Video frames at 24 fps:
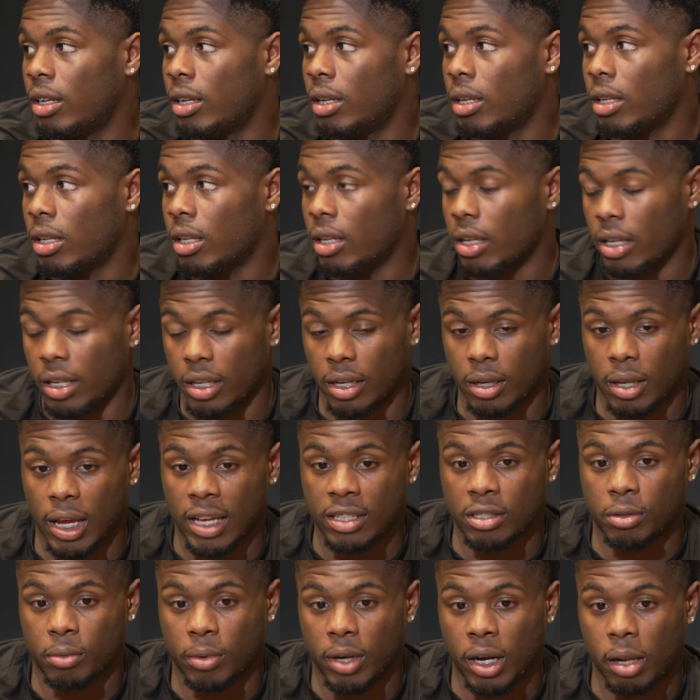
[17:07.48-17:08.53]
Yeah. And
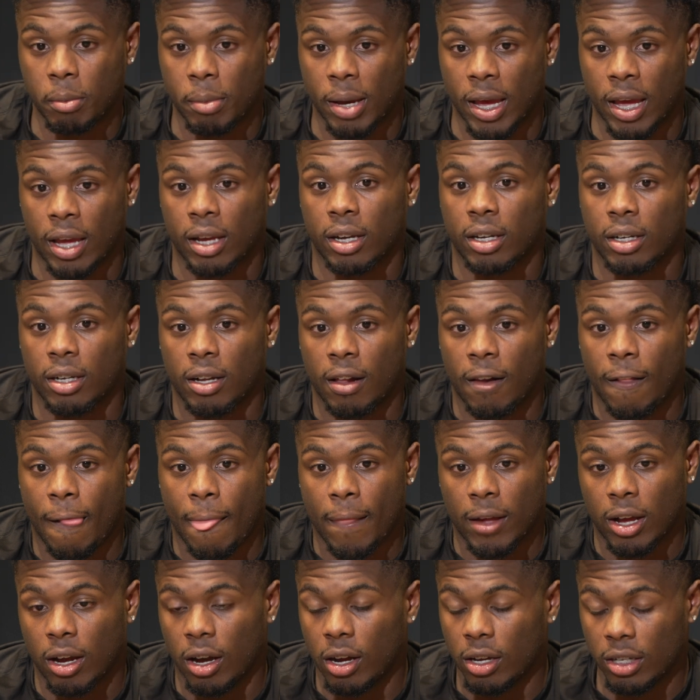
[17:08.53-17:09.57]
as a running back,
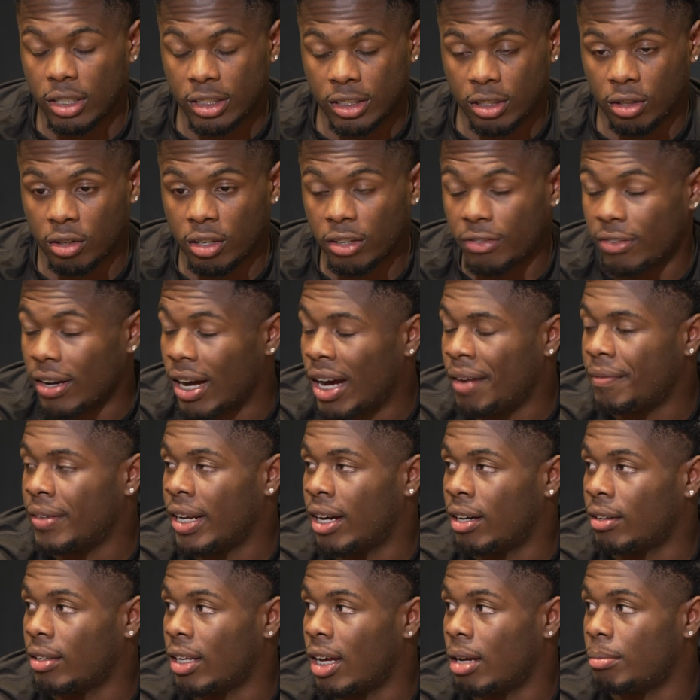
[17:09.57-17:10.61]
it's only 5
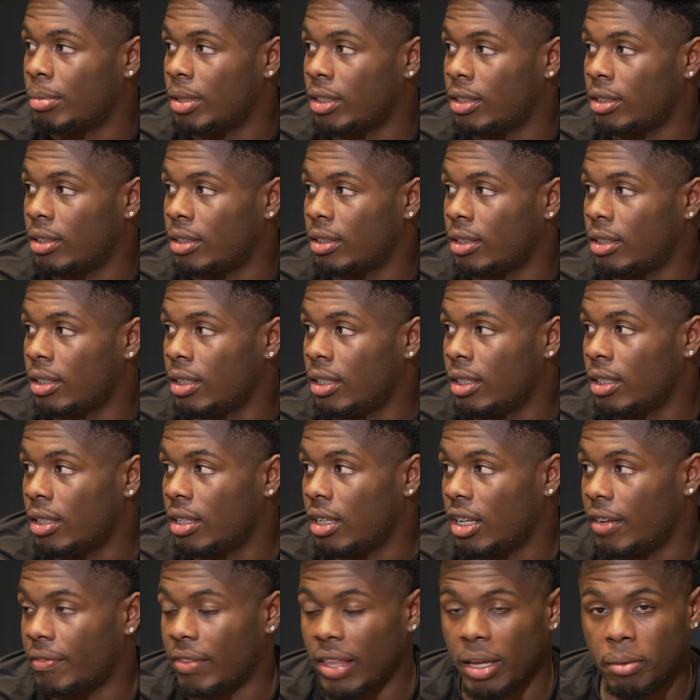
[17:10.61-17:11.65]
down linemen.
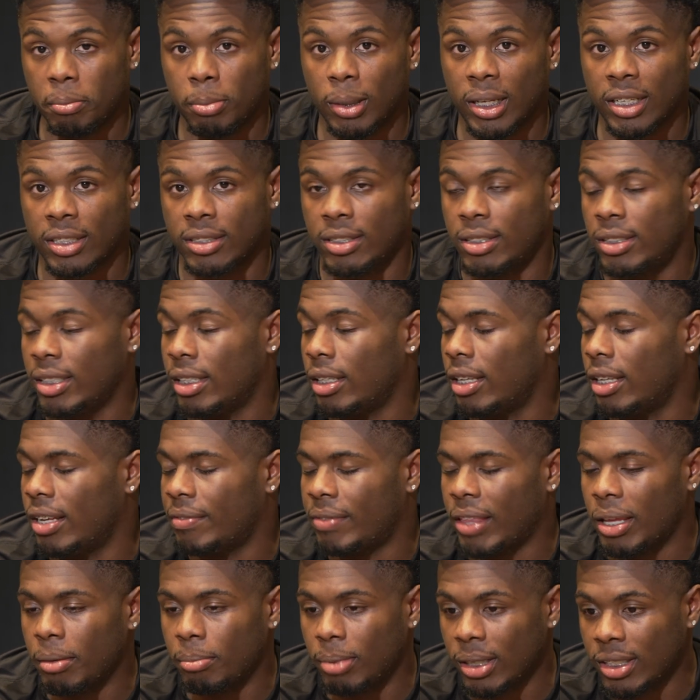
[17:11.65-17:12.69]
If they blitz
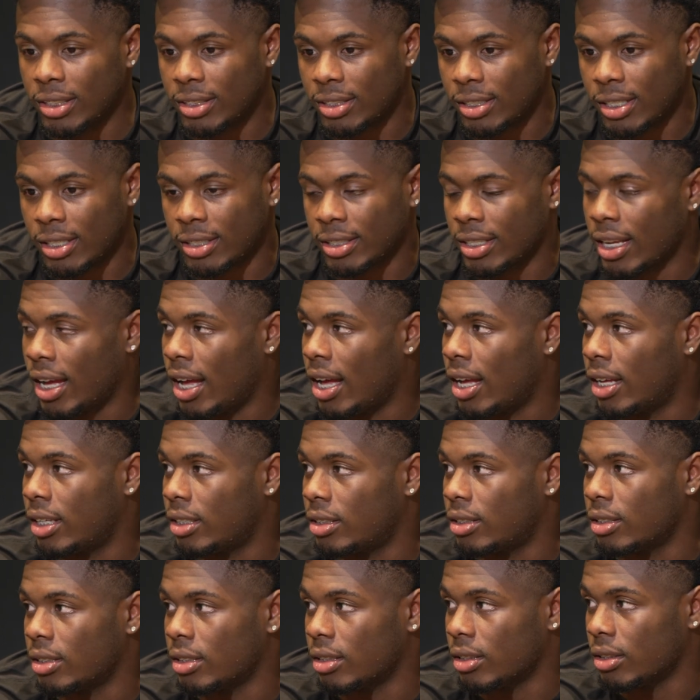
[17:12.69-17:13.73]
6
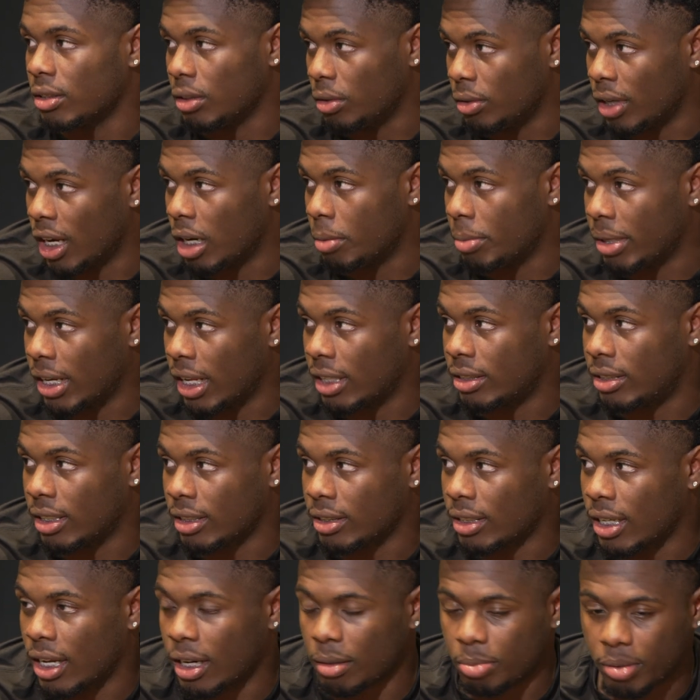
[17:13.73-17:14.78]
guys, you got to be that
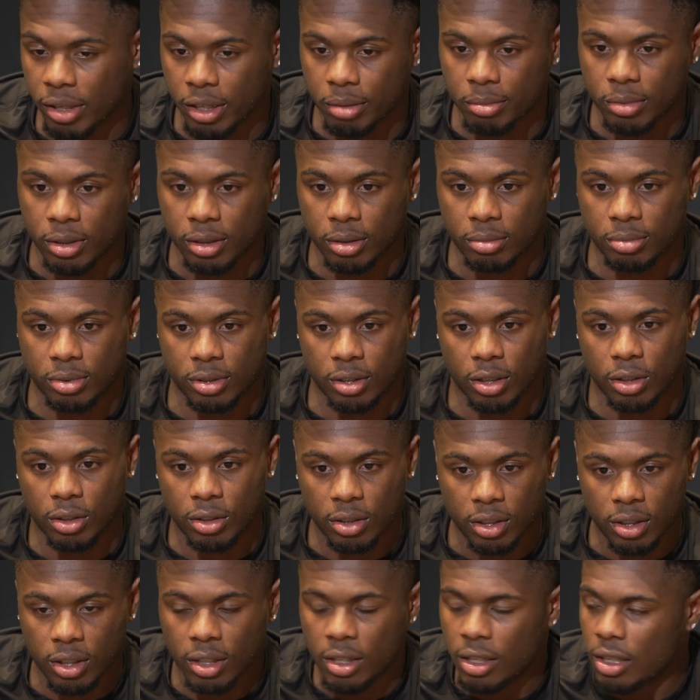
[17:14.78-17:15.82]
6th guy to pick them up. So
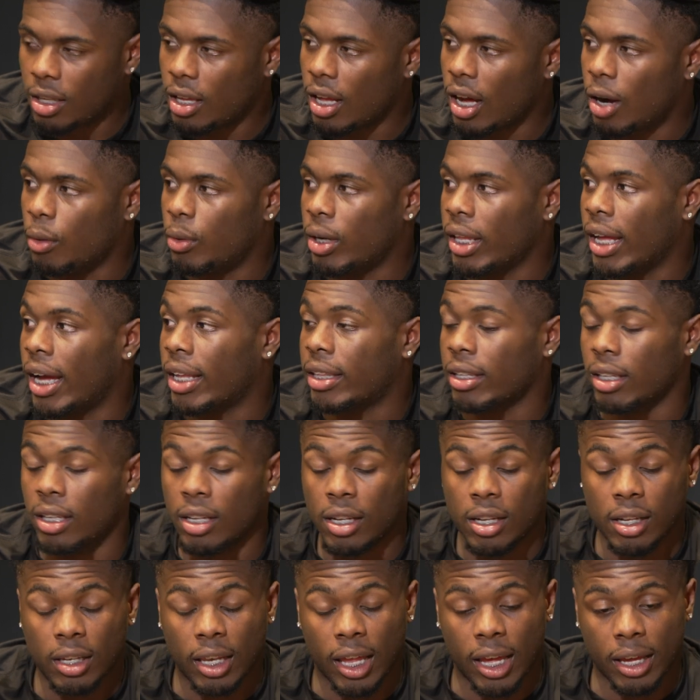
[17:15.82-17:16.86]
I really had to,
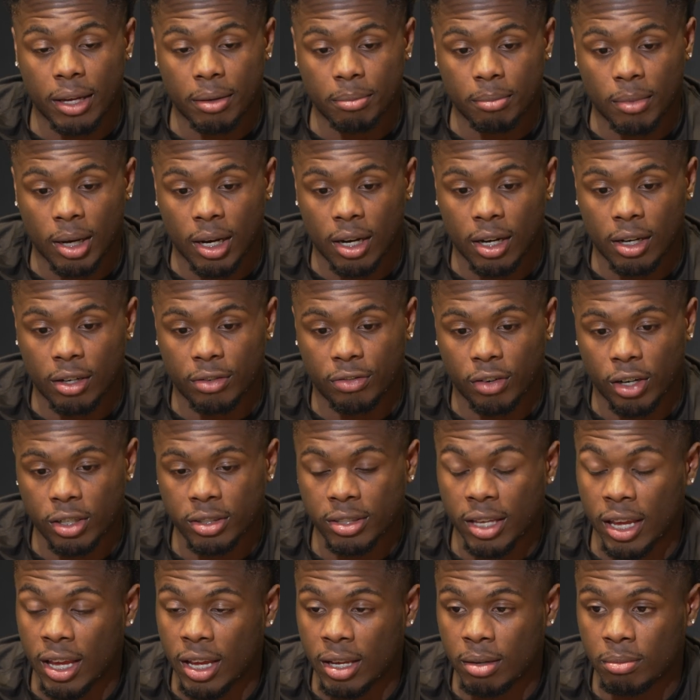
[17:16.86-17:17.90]
like my
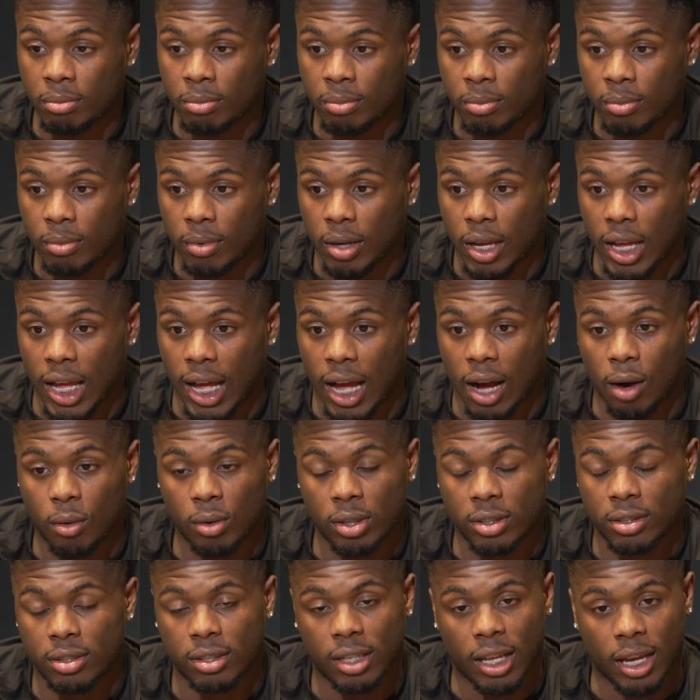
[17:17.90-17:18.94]
first game, I
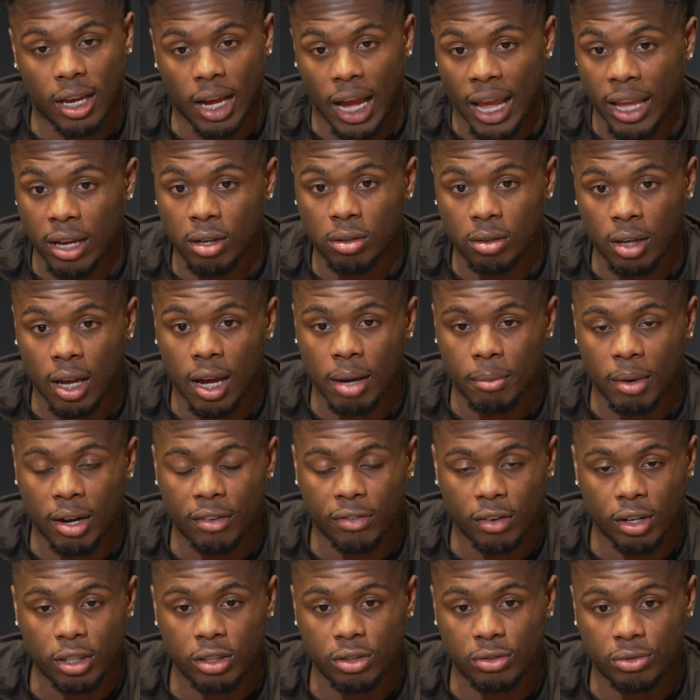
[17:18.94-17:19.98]
was like, I ain't gonna lie, my
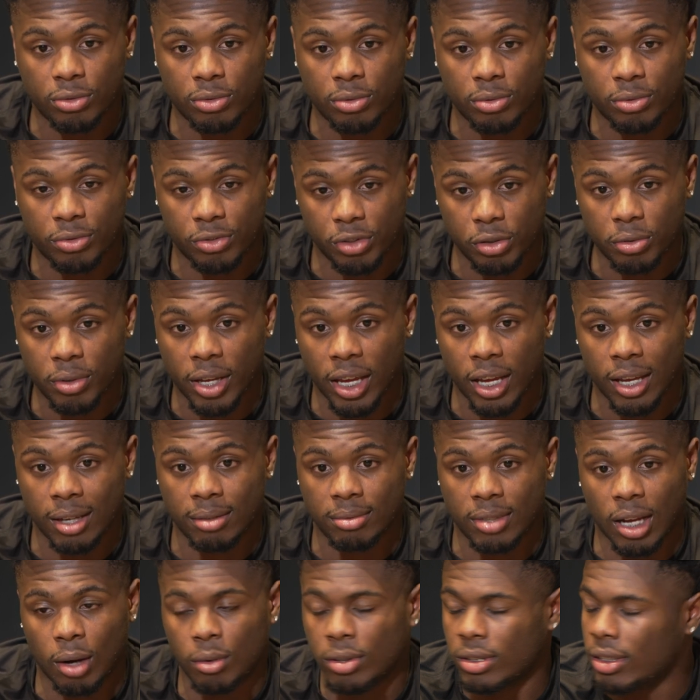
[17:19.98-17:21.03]
first few
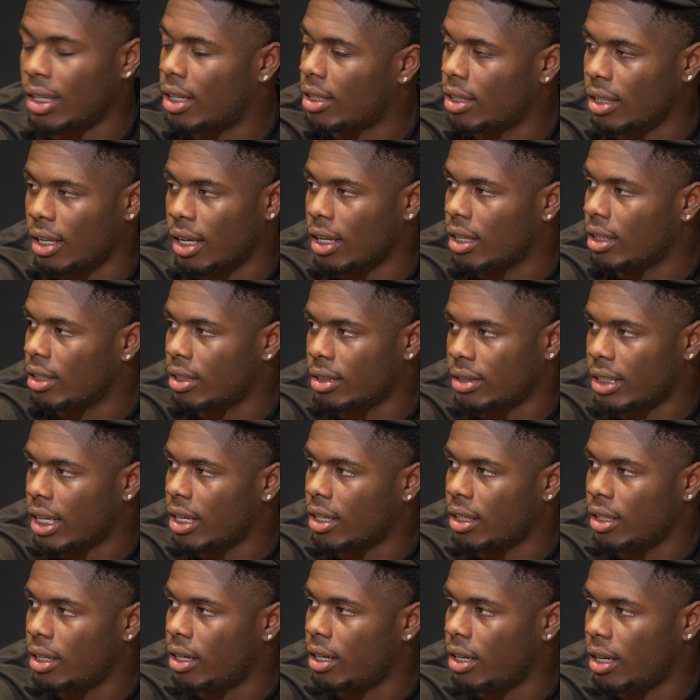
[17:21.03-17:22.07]
games I was not that
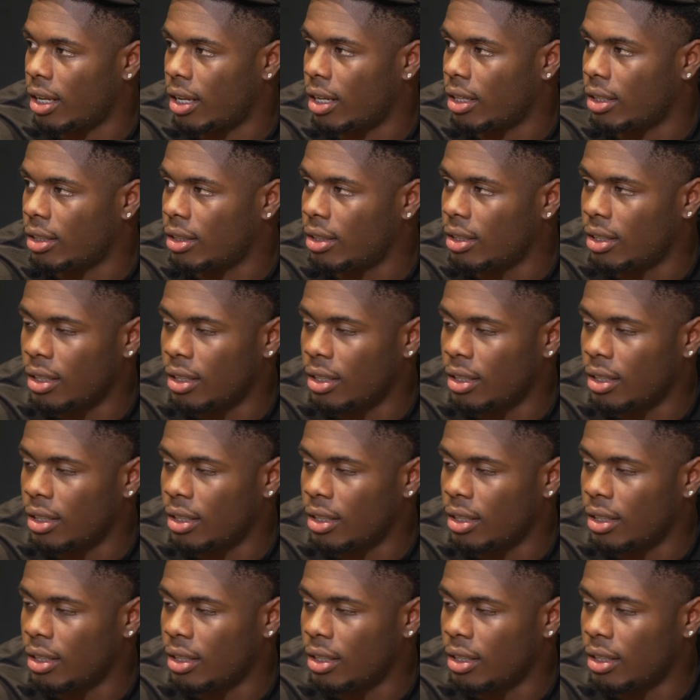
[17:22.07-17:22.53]
good at that.